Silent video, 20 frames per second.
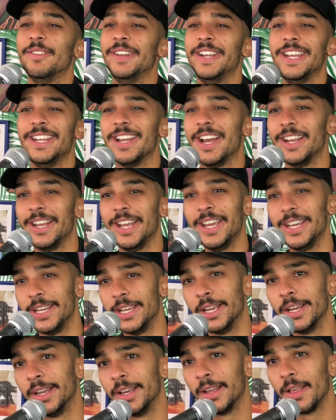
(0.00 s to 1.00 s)
All you do is like
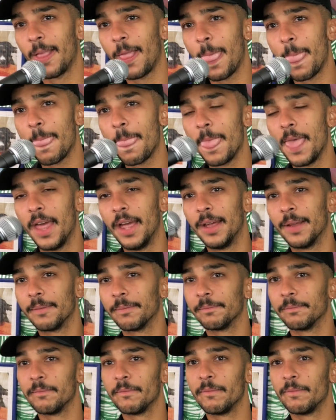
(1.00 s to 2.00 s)
pull your foreskin back and
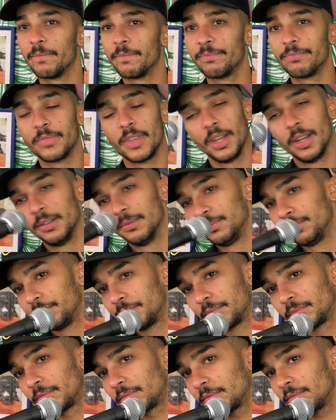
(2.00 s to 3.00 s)
forward in, in a
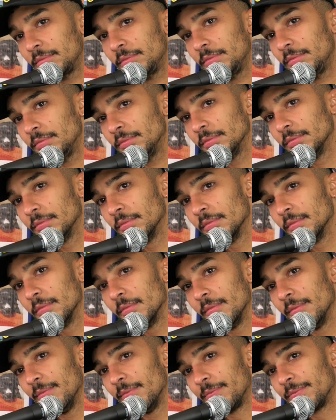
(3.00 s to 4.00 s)
bump in a in a boomerang,